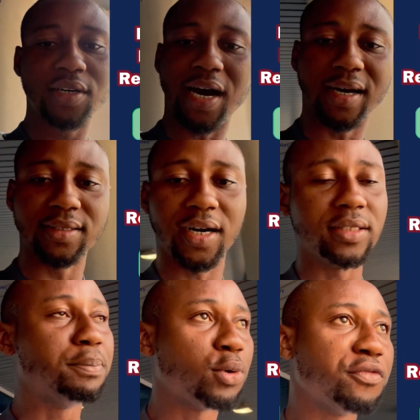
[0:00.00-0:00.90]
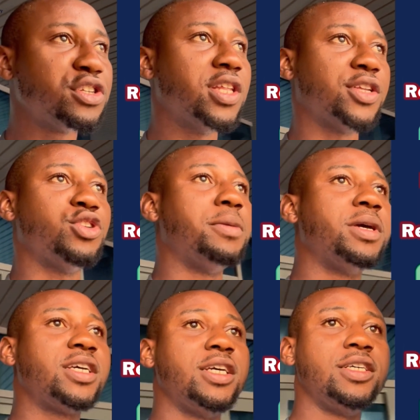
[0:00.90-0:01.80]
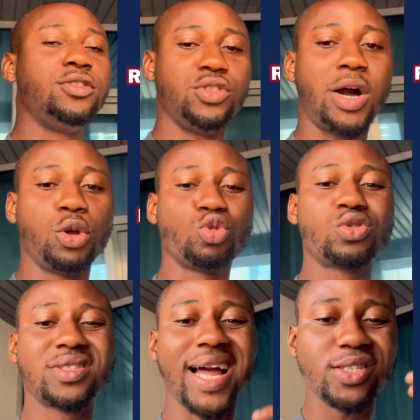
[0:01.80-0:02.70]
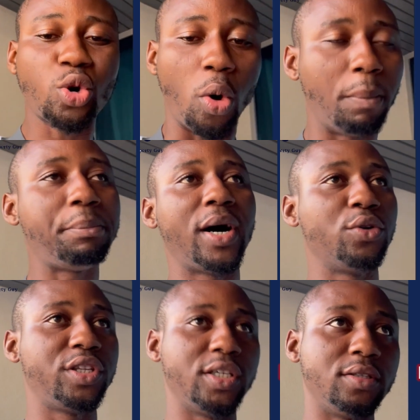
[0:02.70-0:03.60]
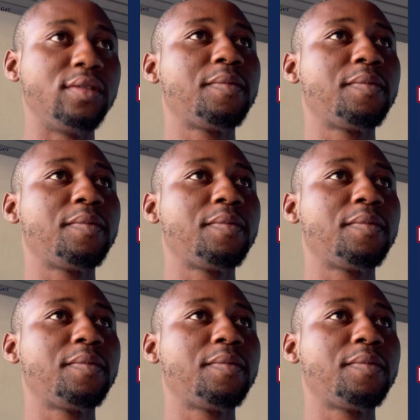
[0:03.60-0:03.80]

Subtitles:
and the profits that you are making now to start compounding.